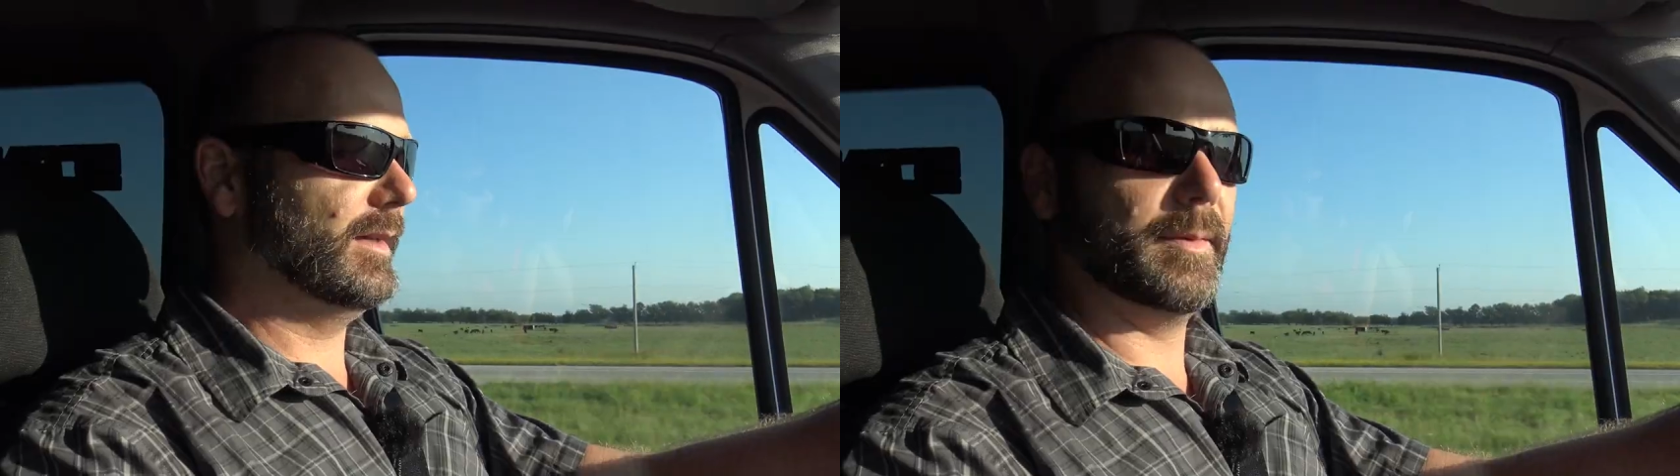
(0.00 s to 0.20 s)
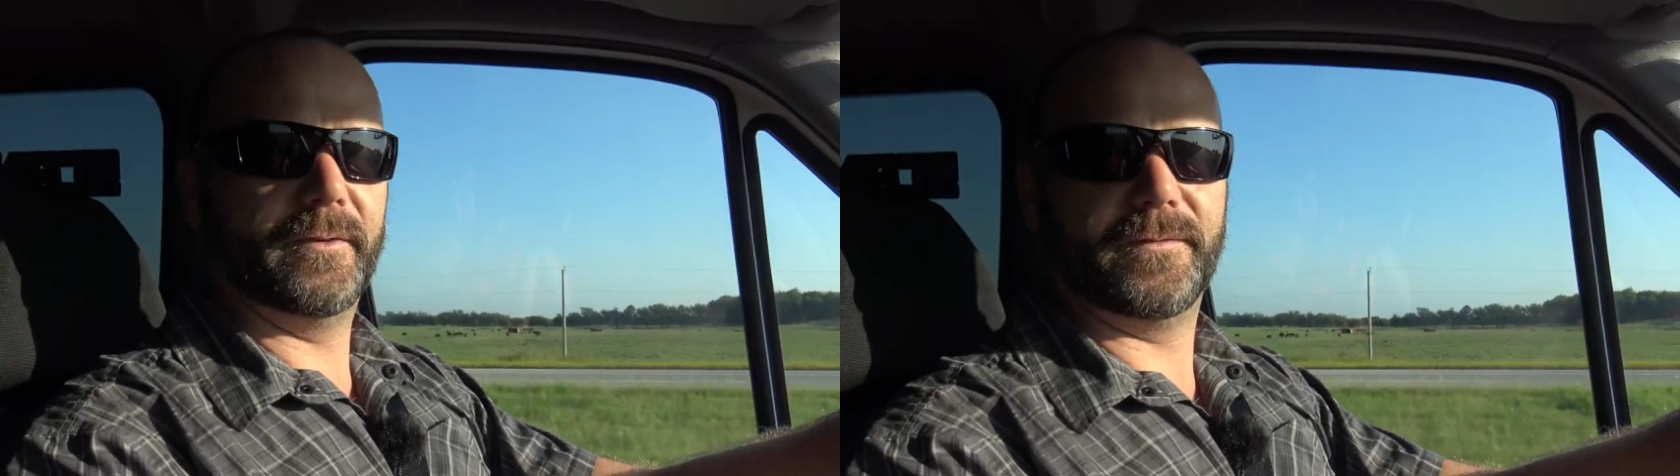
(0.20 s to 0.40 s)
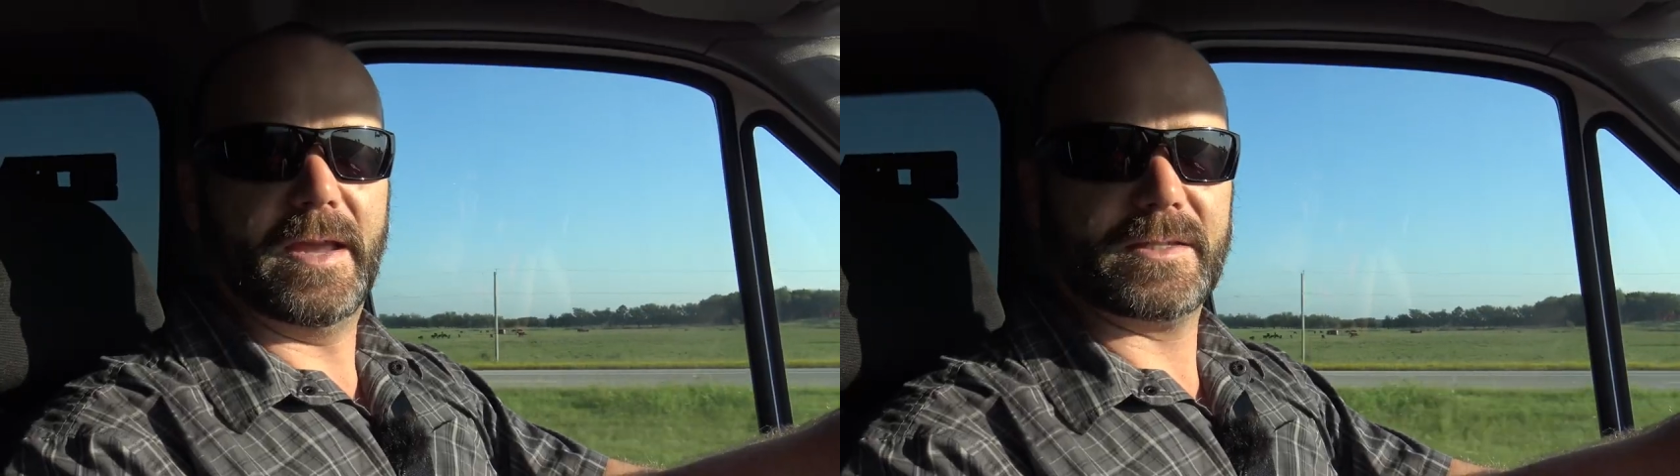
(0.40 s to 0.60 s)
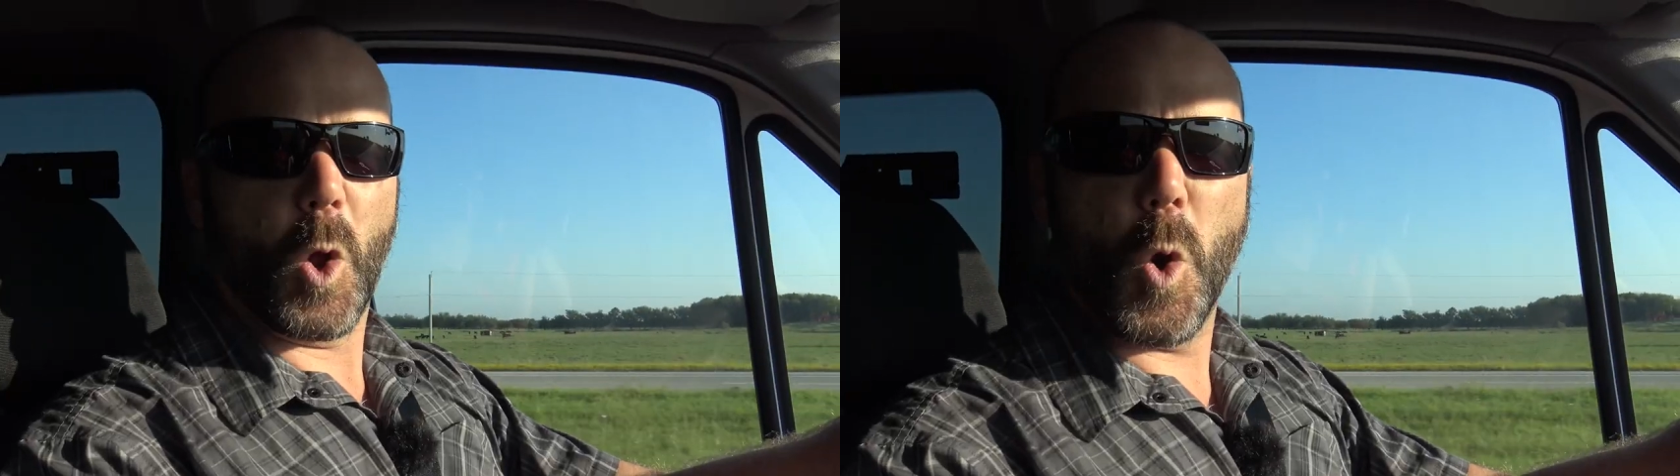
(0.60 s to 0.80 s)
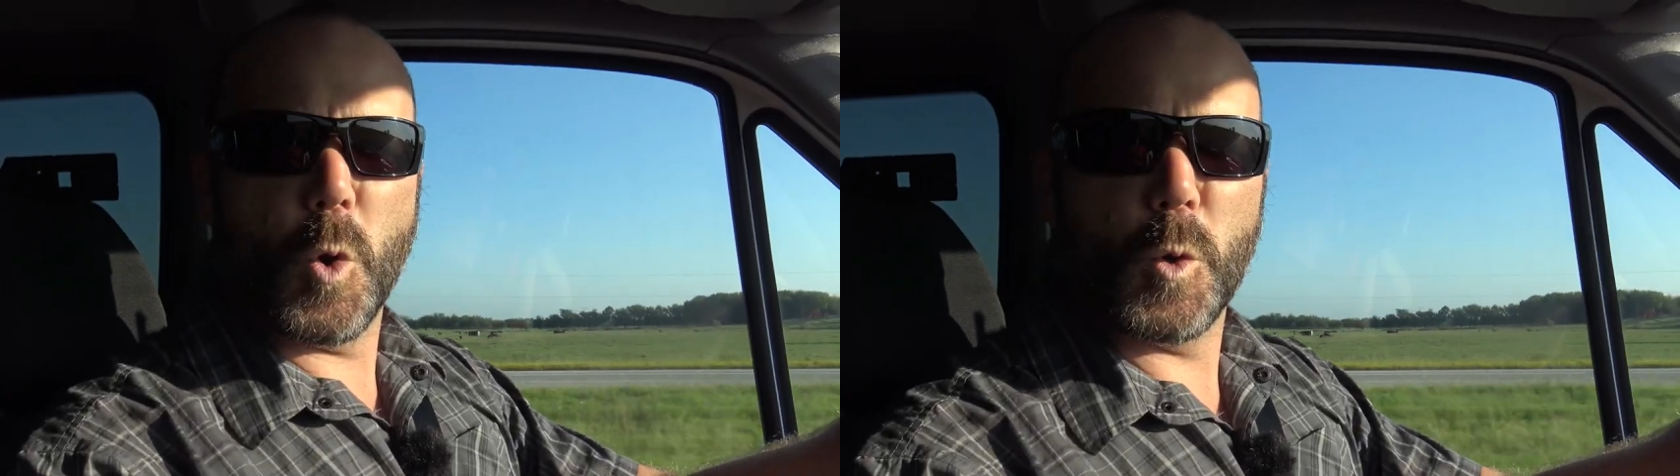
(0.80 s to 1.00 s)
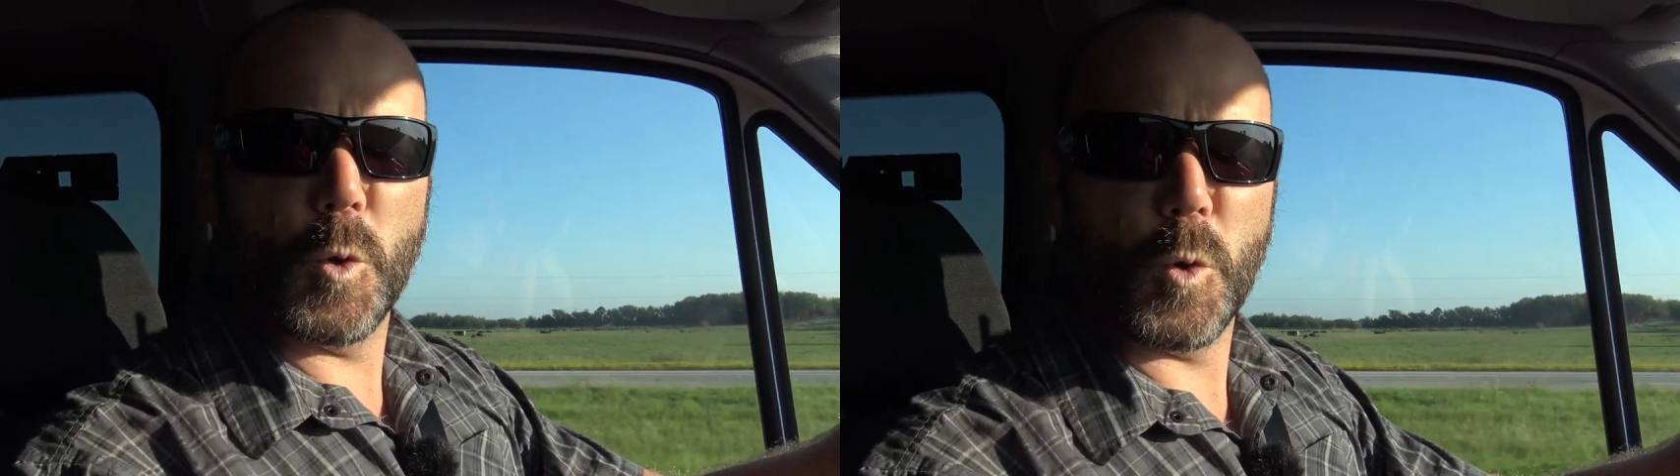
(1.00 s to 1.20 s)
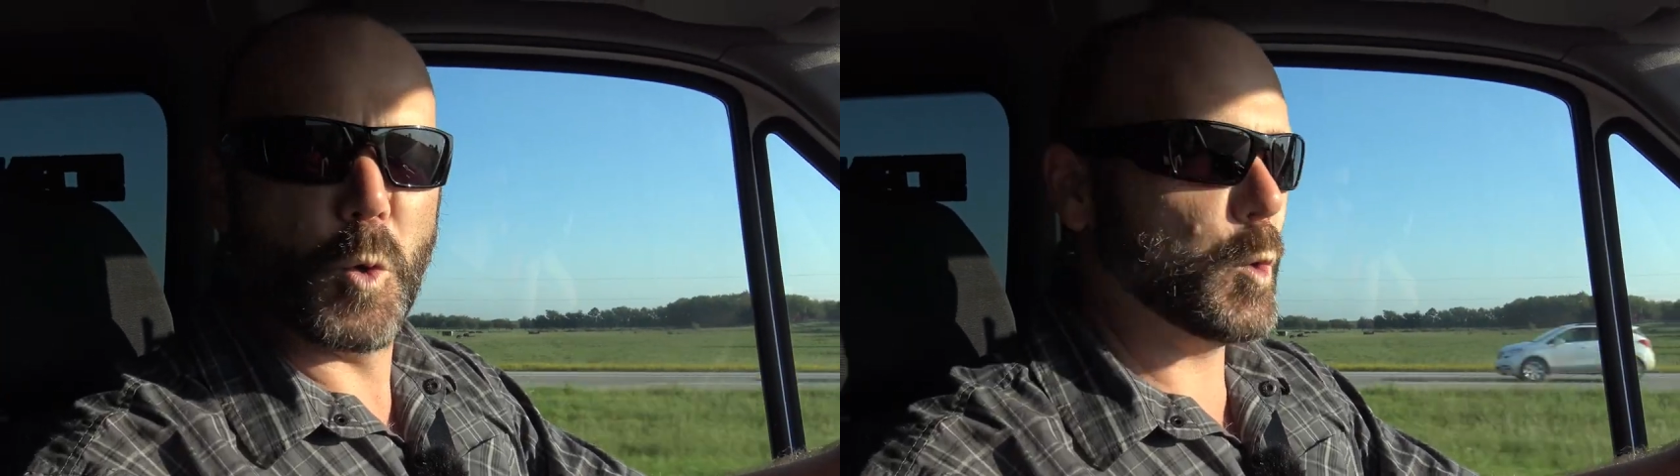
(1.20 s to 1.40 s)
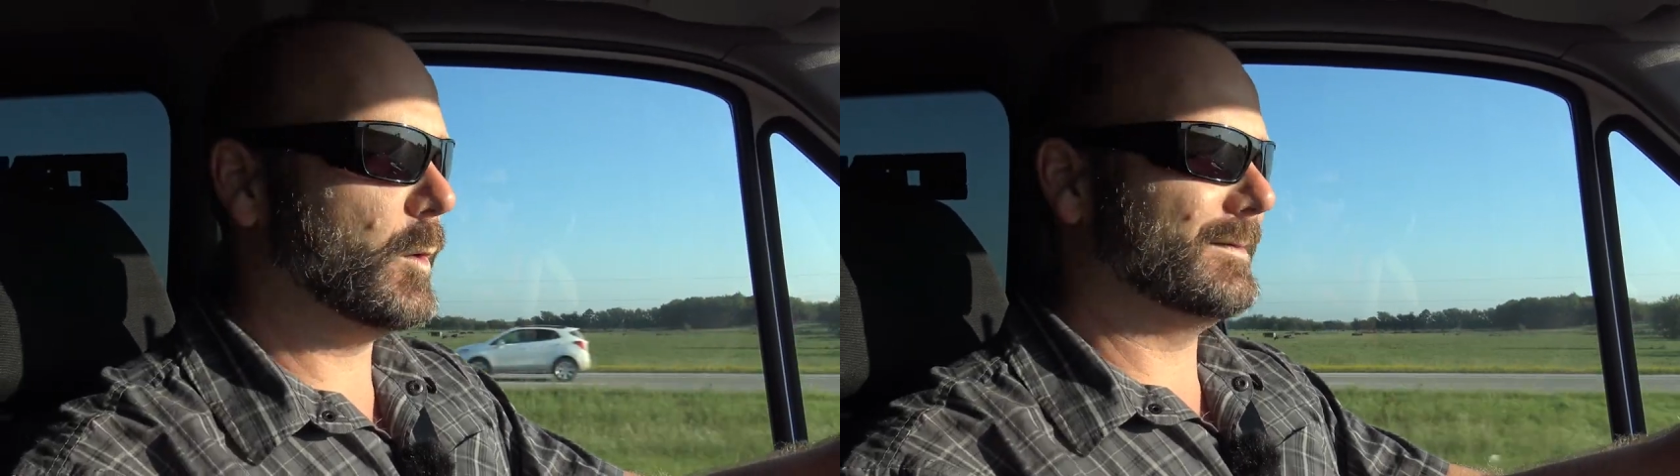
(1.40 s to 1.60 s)
Lemon face,
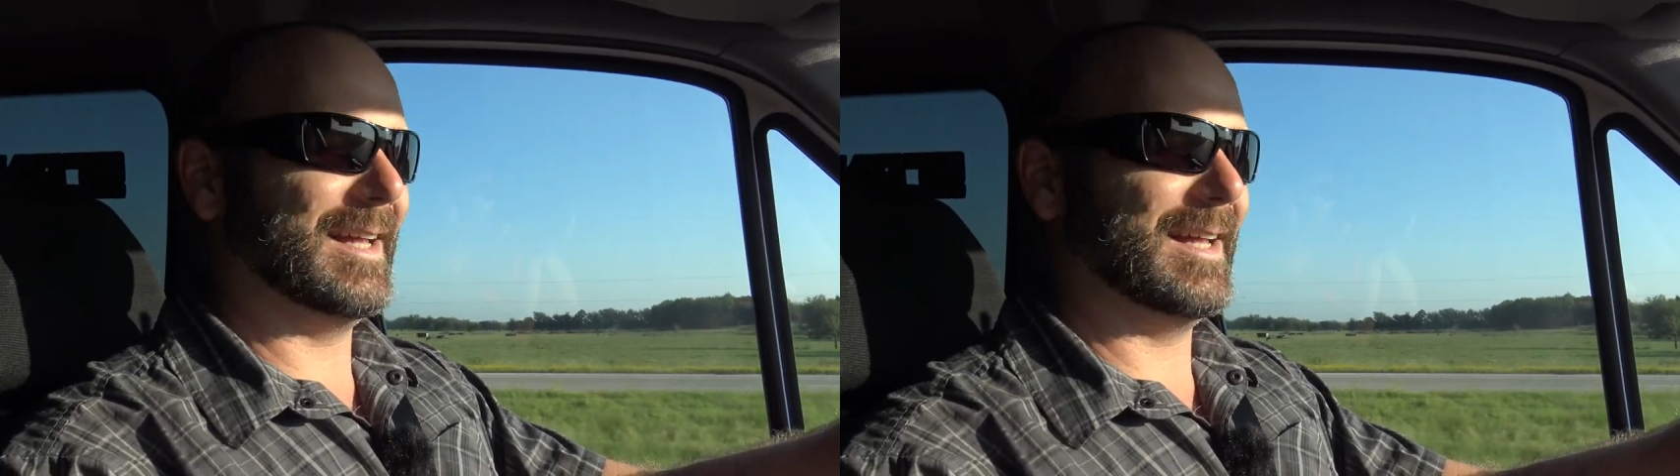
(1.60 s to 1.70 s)
ooh.